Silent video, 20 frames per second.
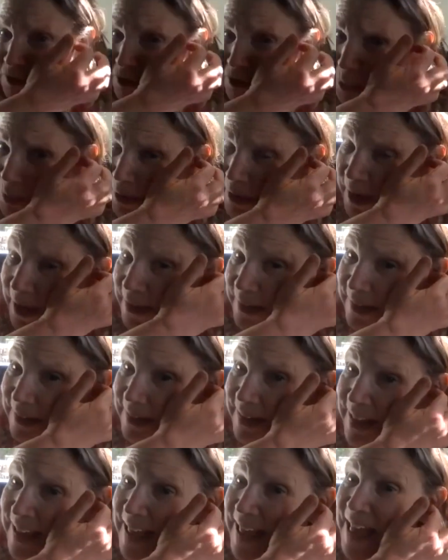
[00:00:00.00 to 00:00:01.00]
that have
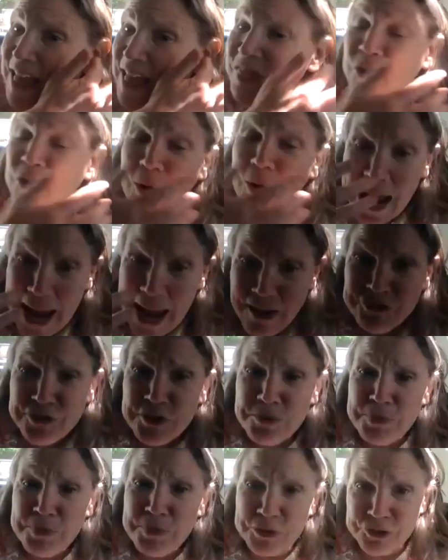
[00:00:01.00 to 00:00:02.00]
created. There have
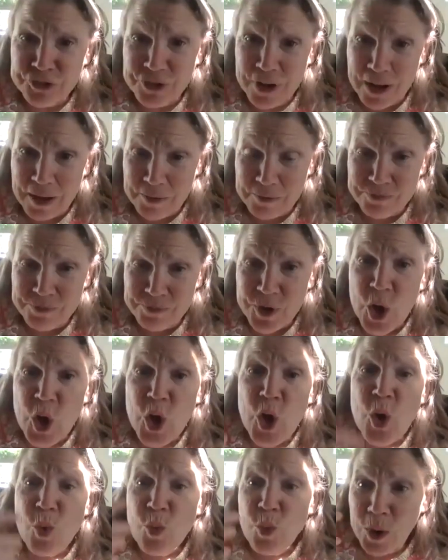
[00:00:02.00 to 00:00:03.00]
to be some
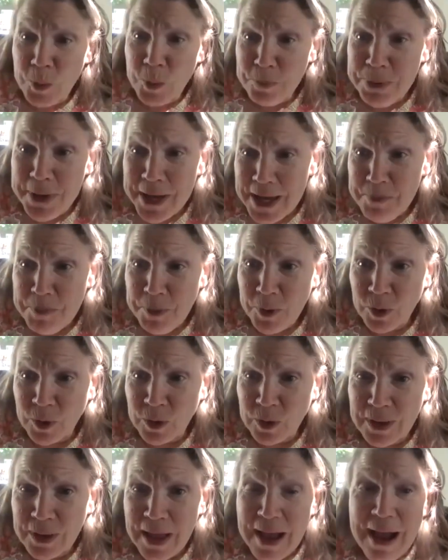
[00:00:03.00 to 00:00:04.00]
where
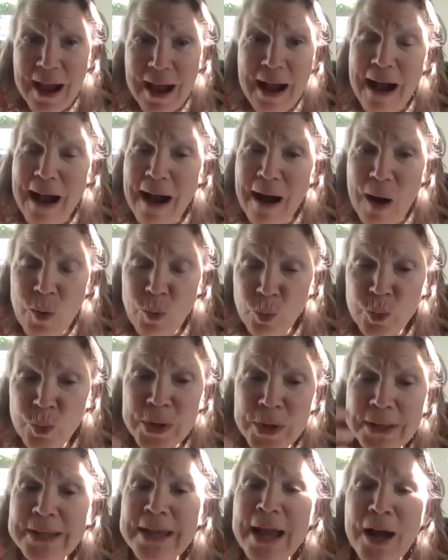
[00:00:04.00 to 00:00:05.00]
people
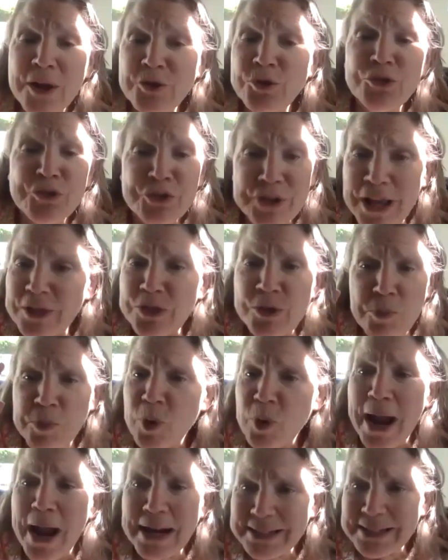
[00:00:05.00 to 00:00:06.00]
really understand the
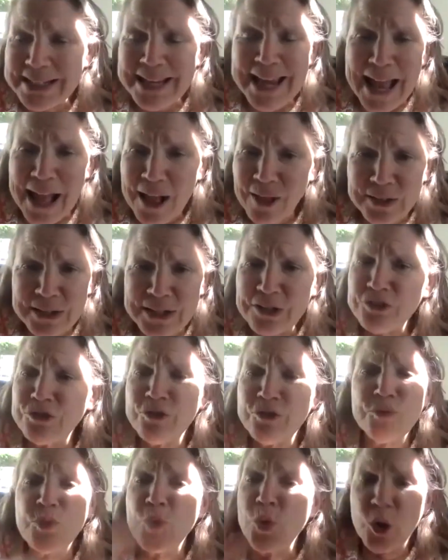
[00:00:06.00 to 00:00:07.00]
practicalities
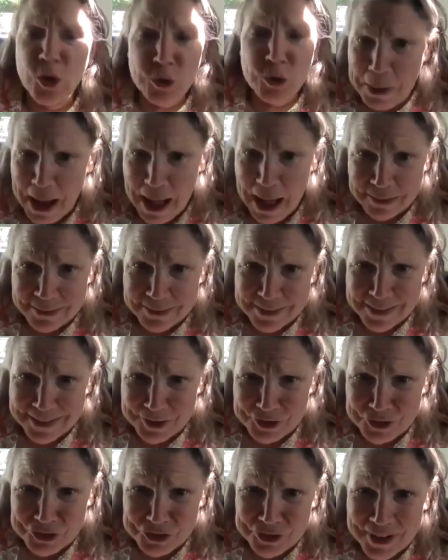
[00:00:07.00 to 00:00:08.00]
of world
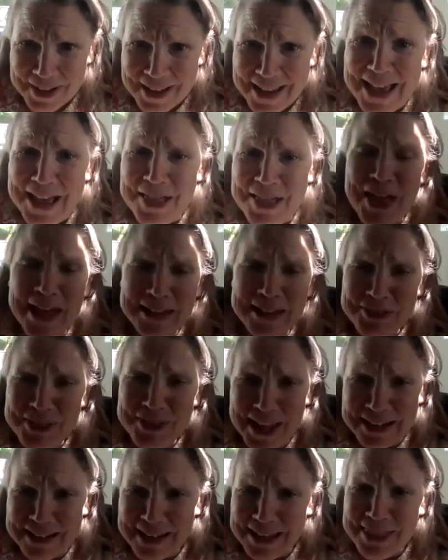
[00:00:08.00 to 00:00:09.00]
politics,
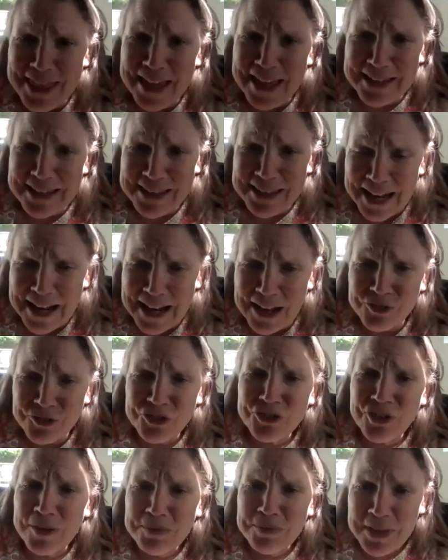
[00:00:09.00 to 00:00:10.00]
that on
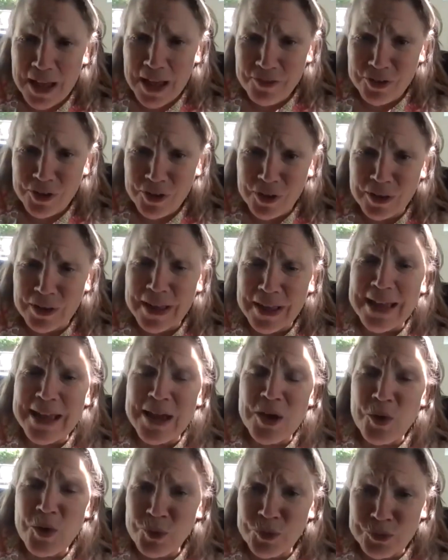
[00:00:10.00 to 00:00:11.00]
some level
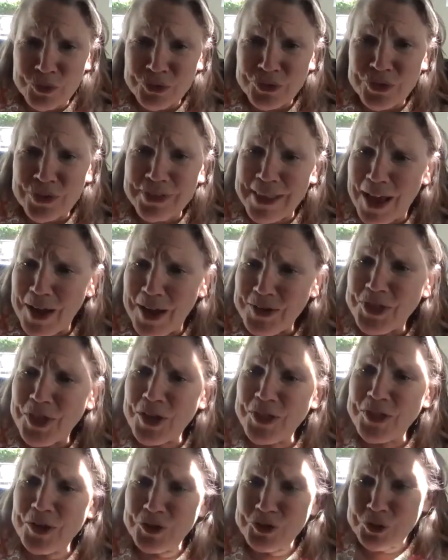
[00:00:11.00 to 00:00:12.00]

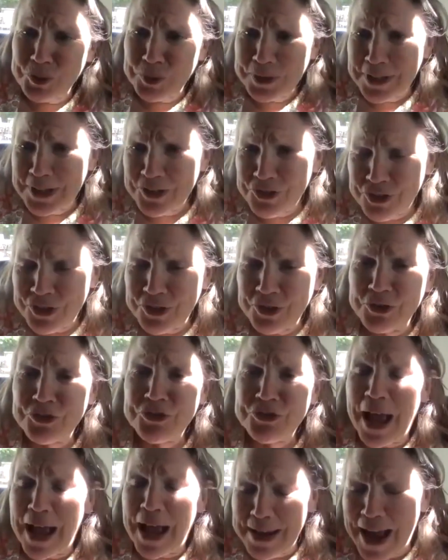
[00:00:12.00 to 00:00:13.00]
there's religion.
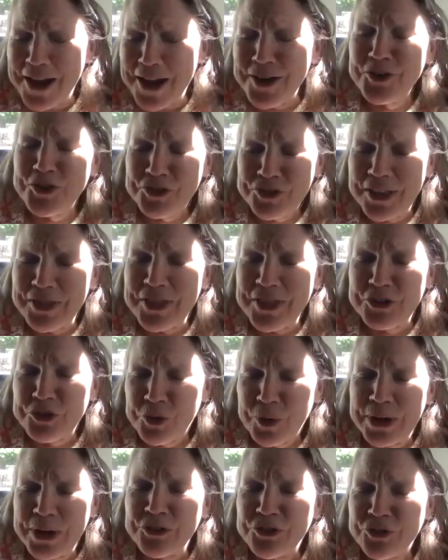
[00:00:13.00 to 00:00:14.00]
I understand
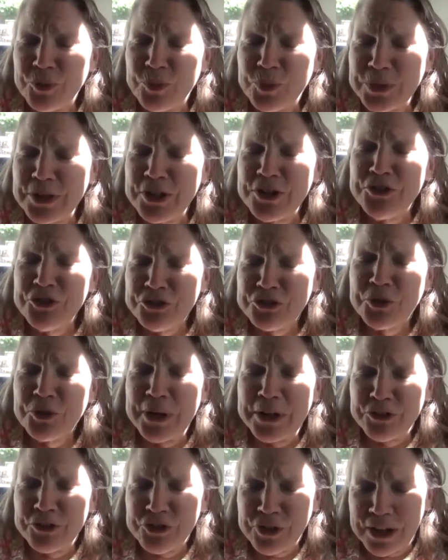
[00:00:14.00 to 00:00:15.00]
that religious
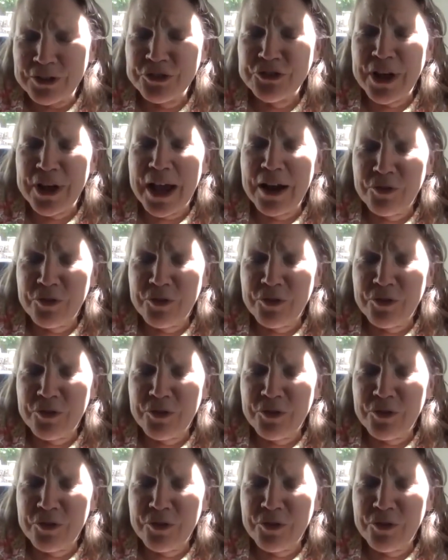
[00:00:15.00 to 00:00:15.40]
transcends